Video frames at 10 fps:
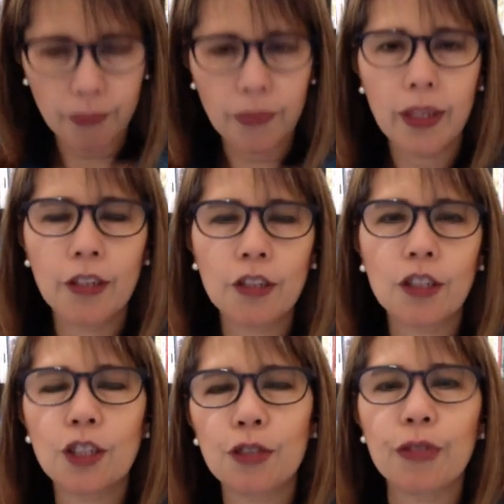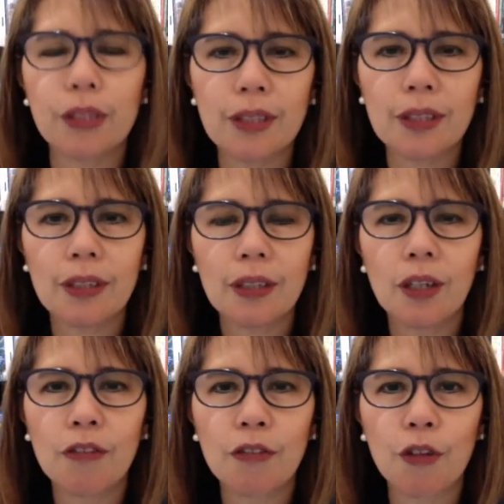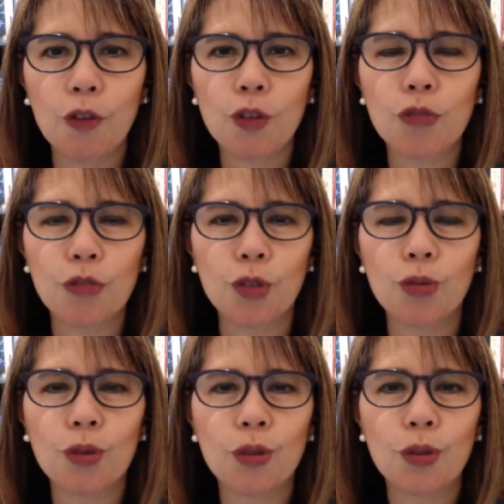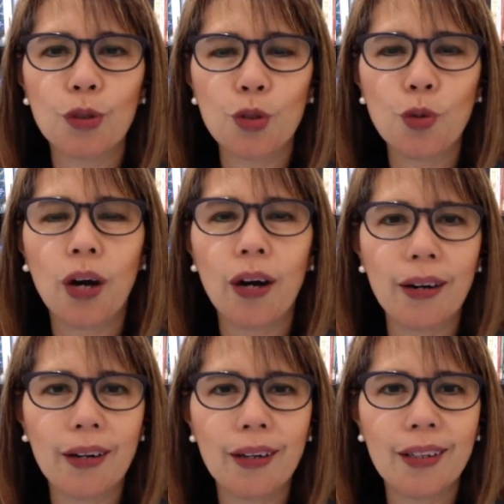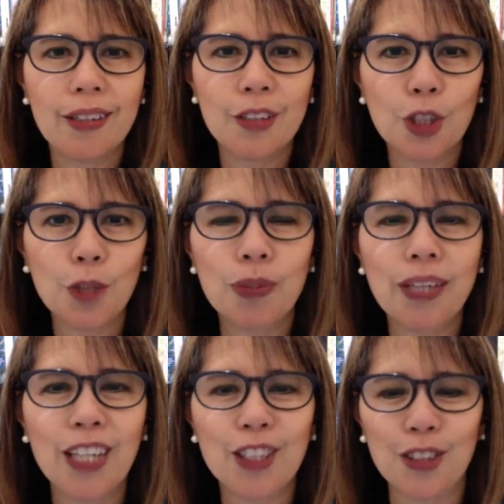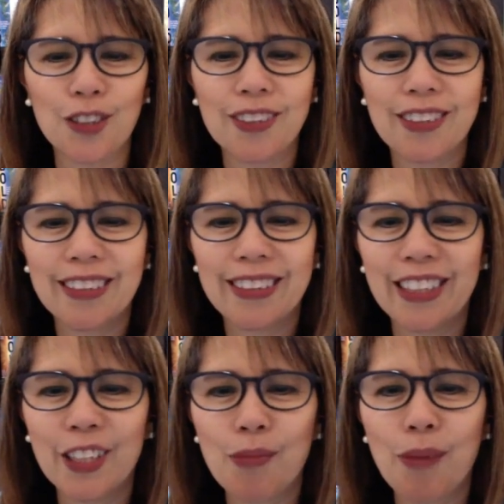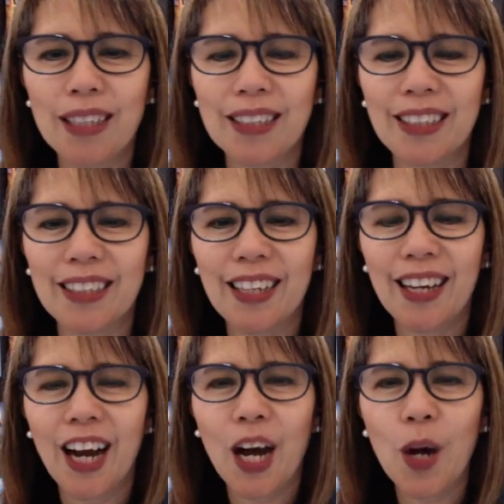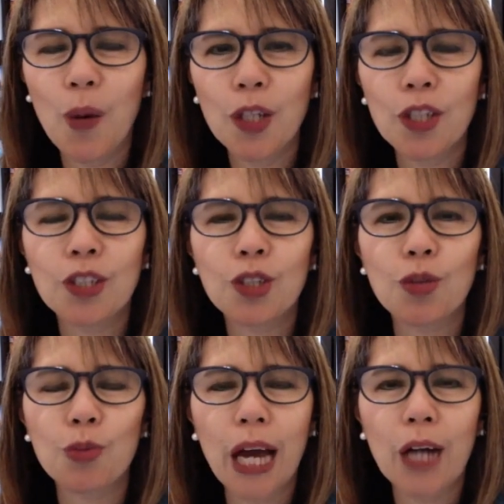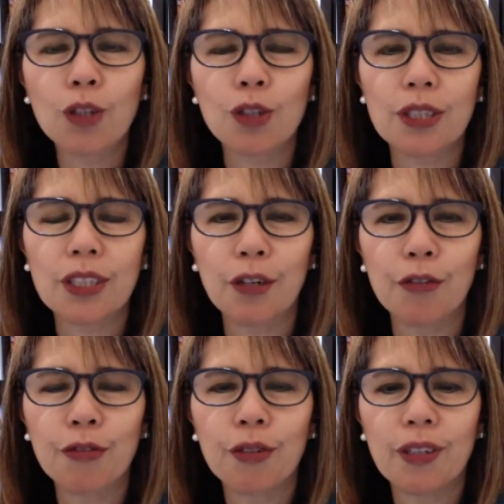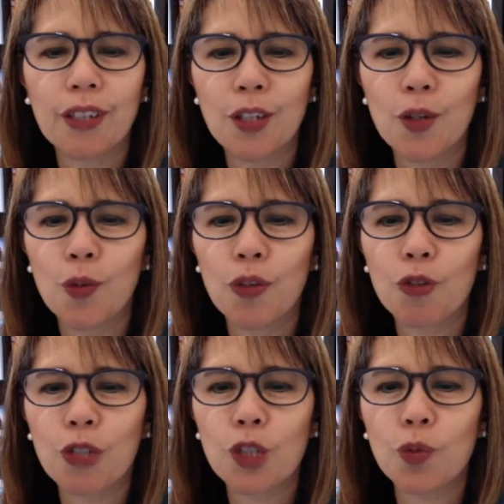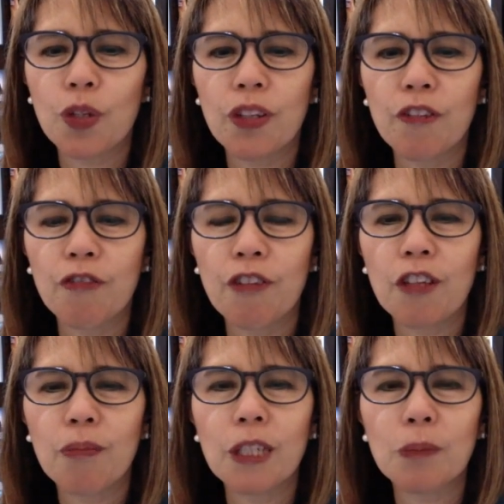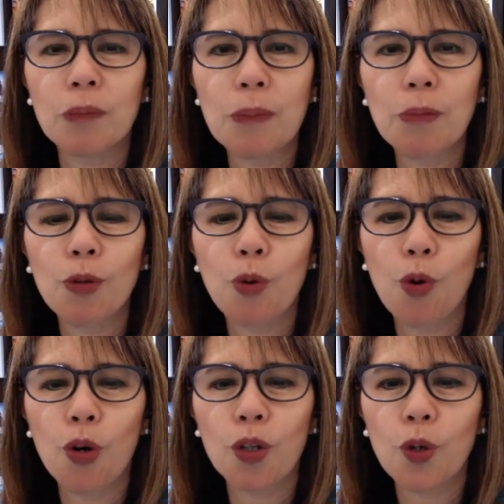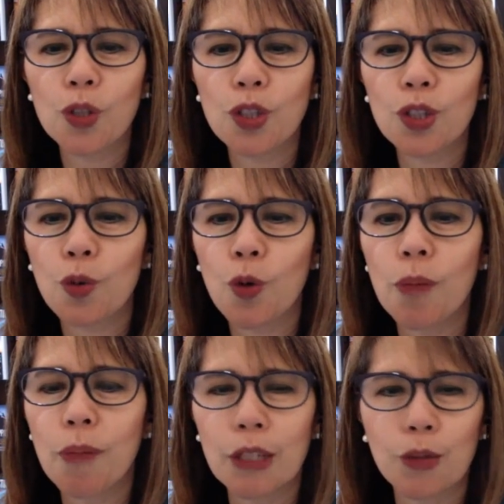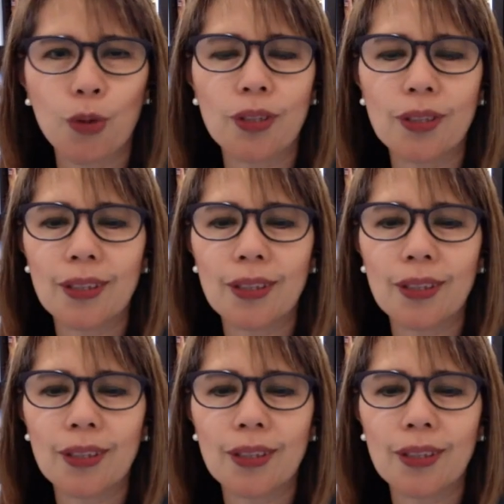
here's the difference for those of you who are supernatural in your mindset. I want you to surround yourself with trustworthy faith based people or coaches or mentors